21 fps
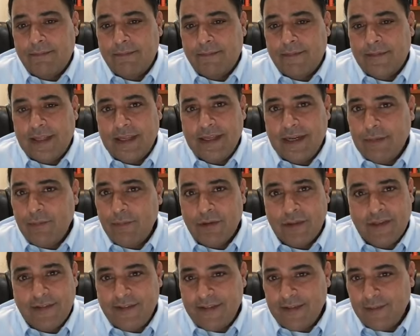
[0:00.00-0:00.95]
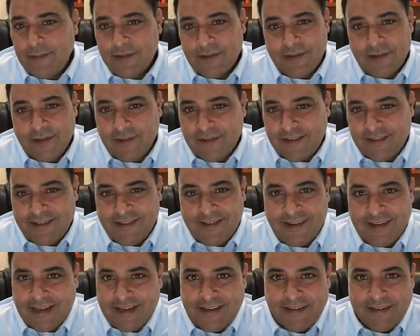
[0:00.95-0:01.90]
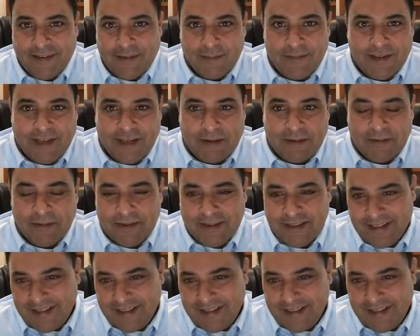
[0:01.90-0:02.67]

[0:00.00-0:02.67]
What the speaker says: they get hypoglycemia. Their tinnitus comes out,